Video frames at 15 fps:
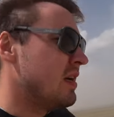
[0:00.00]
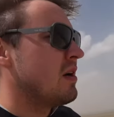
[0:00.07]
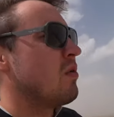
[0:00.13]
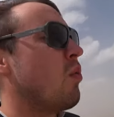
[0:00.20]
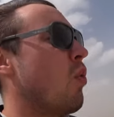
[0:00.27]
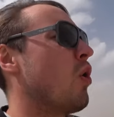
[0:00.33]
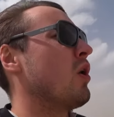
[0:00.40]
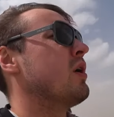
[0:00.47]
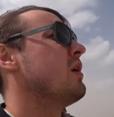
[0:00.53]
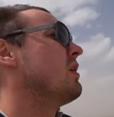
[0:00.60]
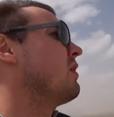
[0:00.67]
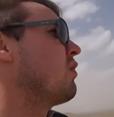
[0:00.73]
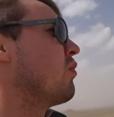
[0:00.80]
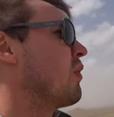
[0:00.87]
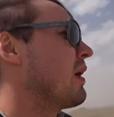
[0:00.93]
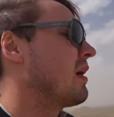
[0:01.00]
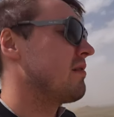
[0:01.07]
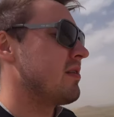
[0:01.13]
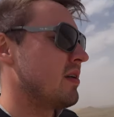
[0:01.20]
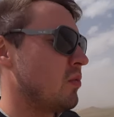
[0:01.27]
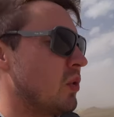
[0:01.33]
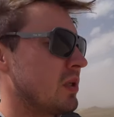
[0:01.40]
war or
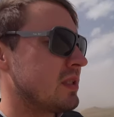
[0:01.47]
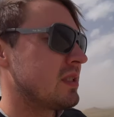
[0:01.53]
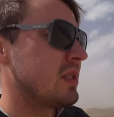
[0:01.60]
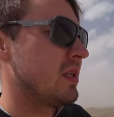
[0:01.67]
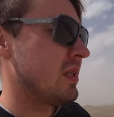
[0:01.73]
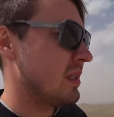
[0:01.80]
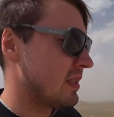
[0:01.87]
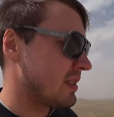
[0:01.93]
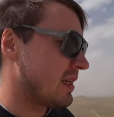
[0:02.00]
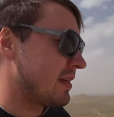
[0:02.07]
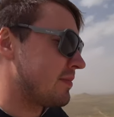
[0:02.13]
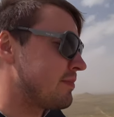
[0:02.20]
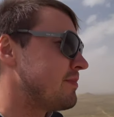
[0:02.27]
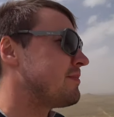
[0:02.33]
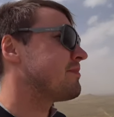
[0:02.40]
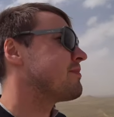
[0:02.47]
whatever it was at the time.